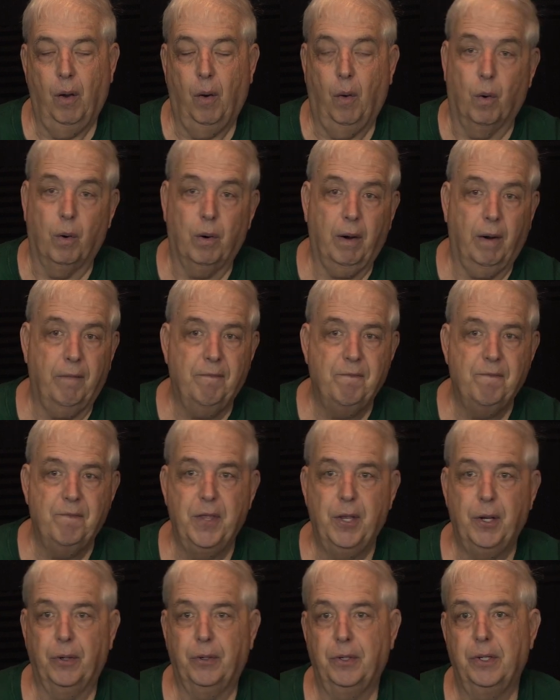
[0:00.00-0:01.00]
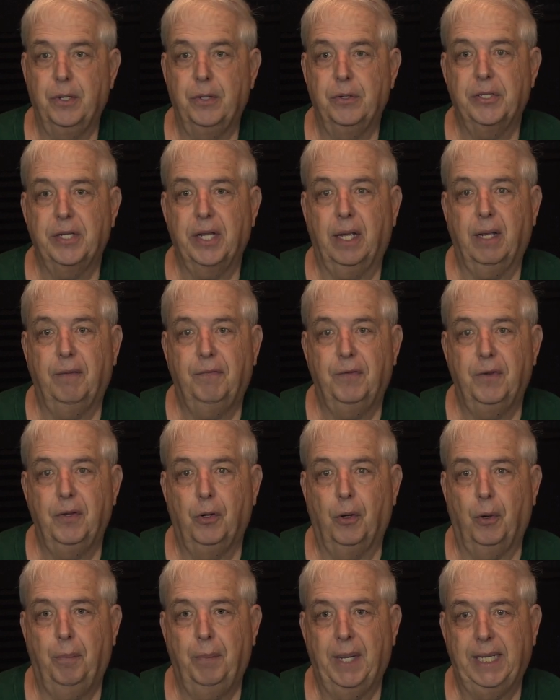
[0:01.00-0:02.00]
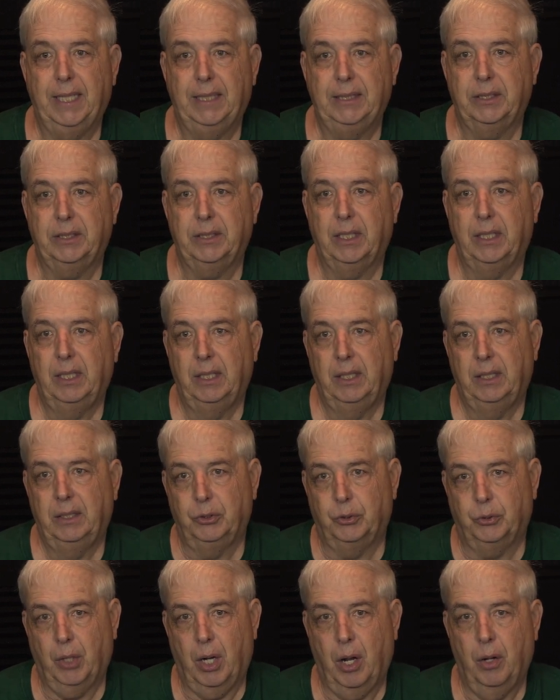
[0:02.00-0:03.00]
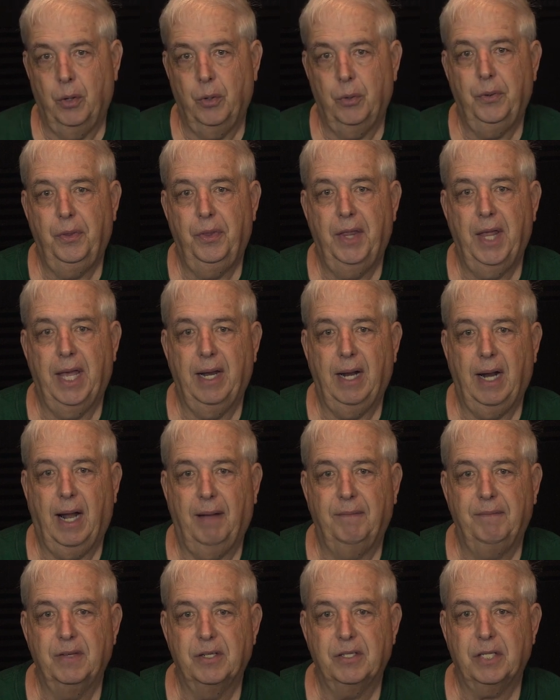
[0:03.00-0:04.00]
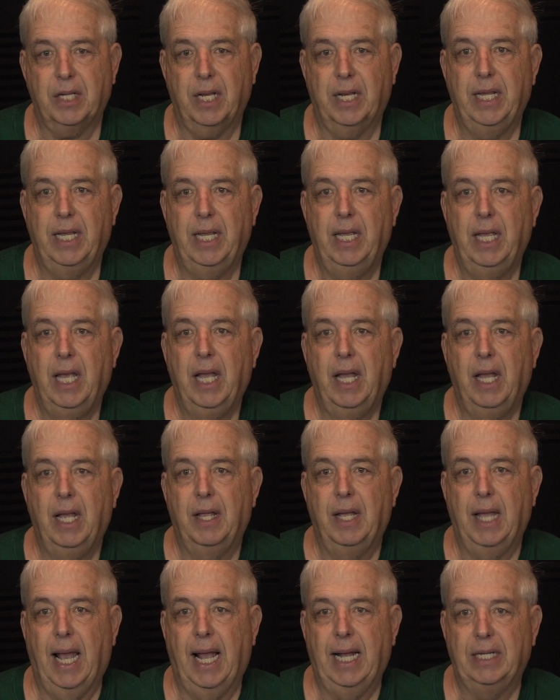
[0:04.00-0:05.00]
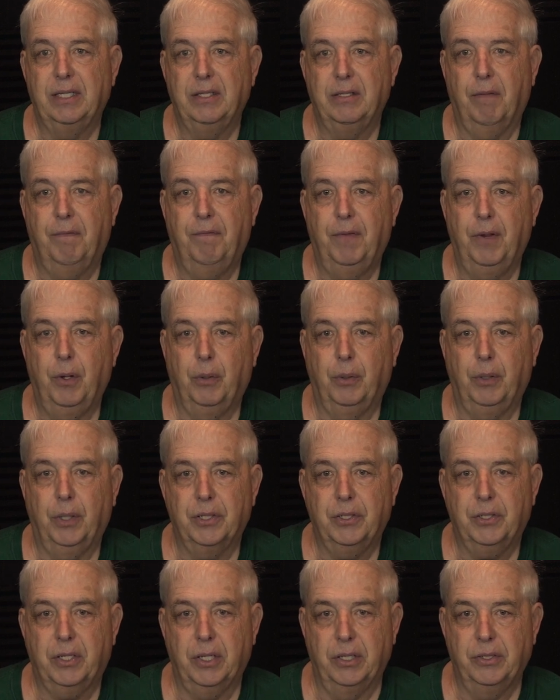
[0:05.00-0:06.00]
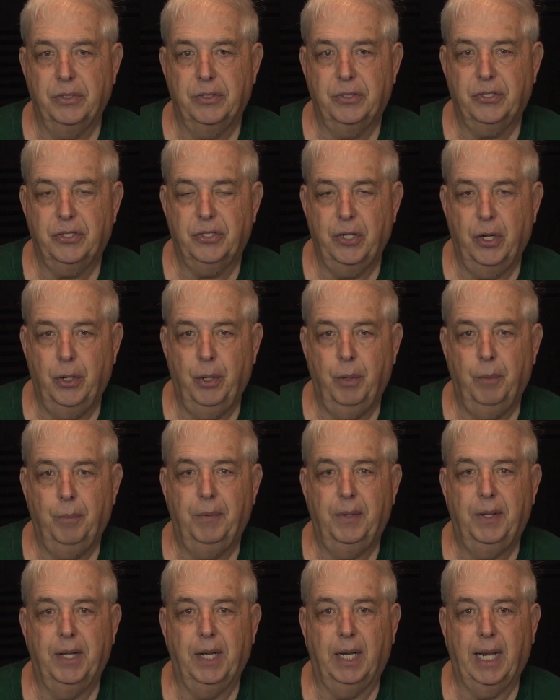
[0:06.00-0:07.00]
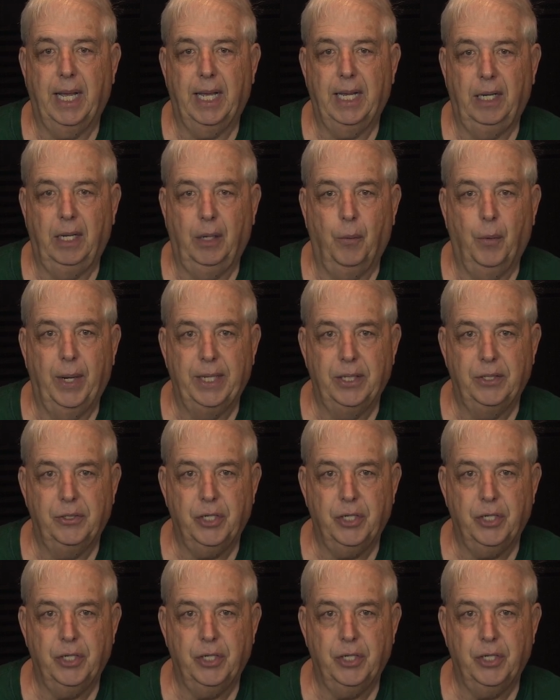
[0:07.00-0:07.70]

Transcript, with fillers: or if you're using a fuel-based drone, then obviously as the fuel is consumed, the landing weight